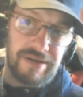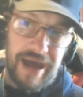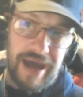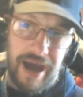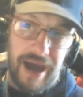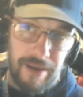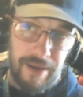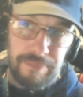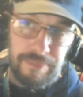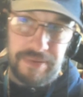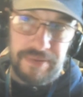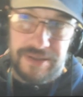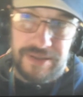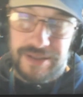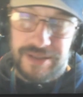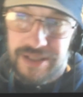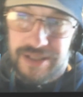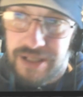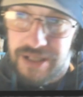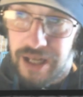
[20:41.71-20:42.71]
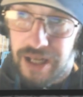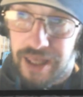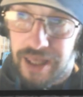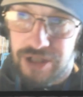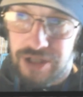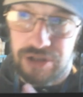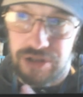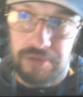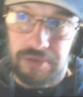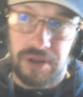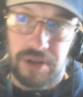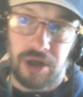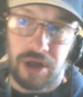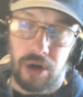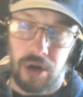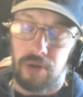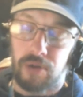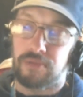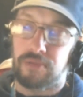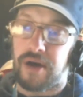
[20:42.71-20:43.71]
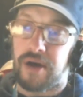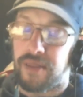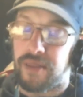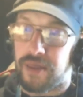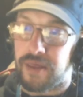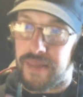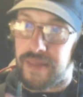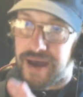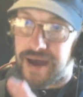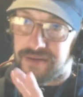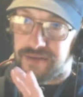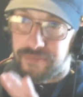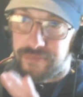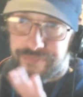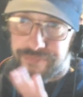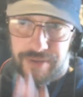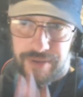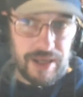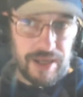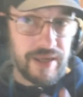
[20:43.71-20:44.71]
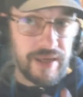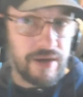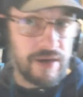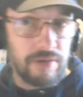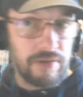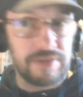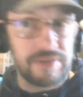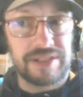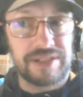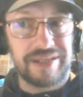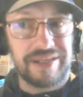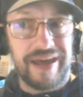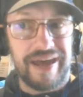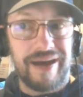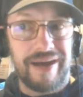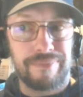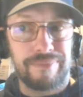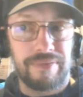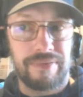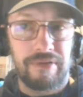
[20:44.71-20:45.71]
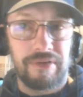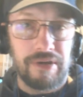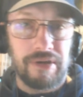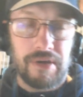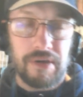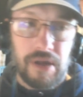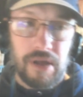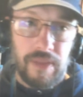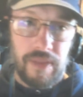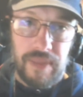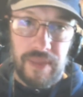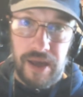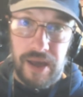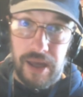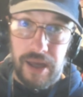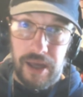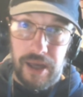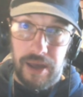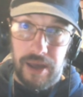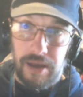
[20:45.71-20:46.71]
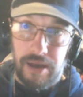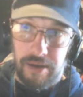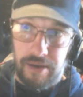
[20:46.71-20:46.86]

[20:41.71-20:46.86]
happens. Like during the cold weather, that really cold snap, the